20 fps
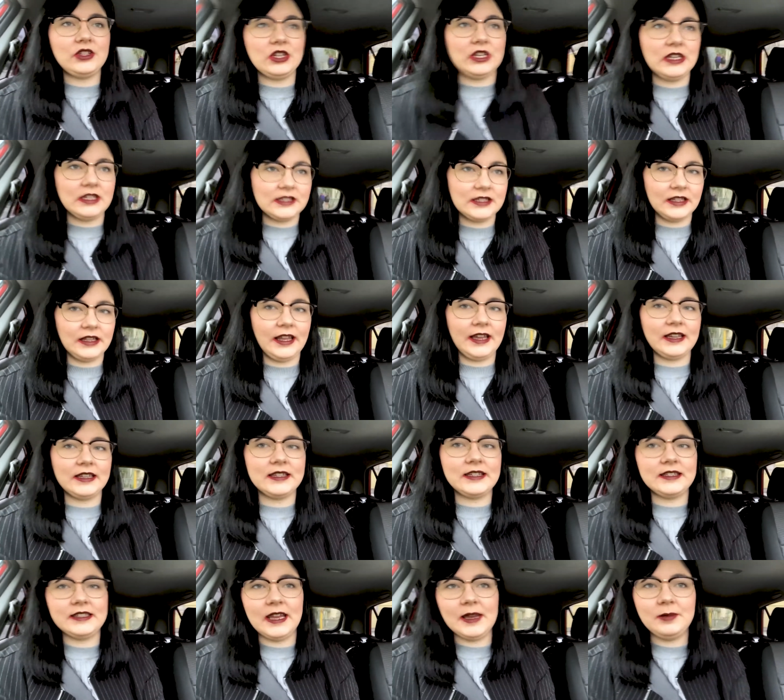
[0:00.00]
jeans are like
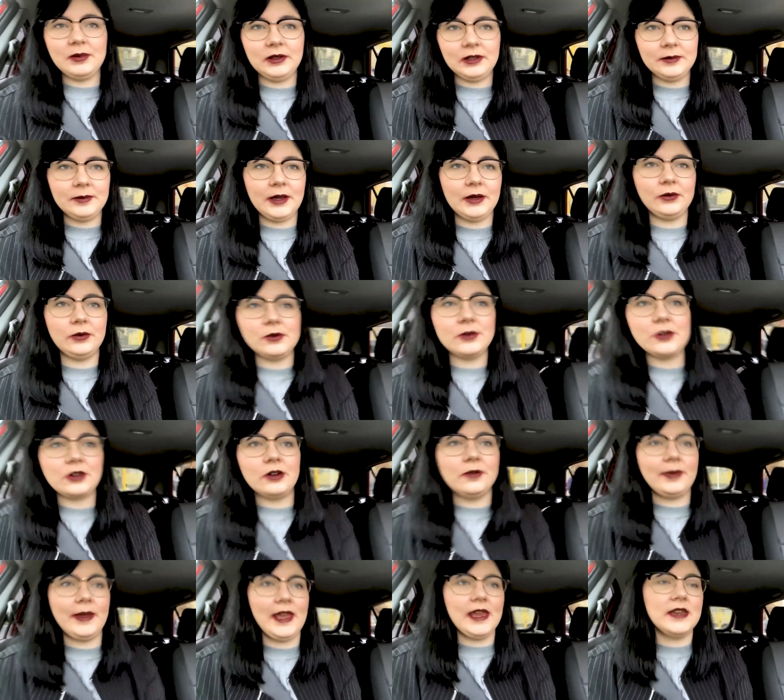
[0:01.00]
a staple in my
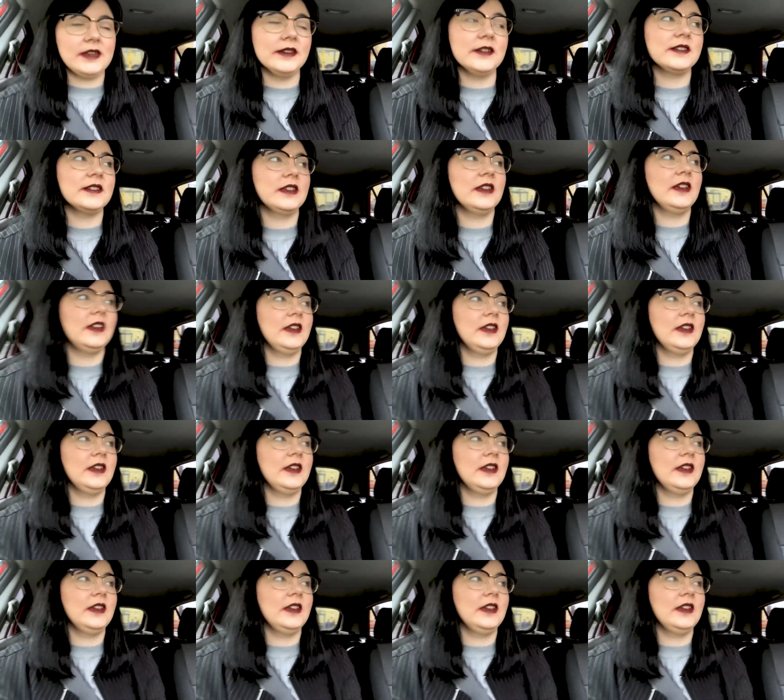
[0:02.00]
wardrobe and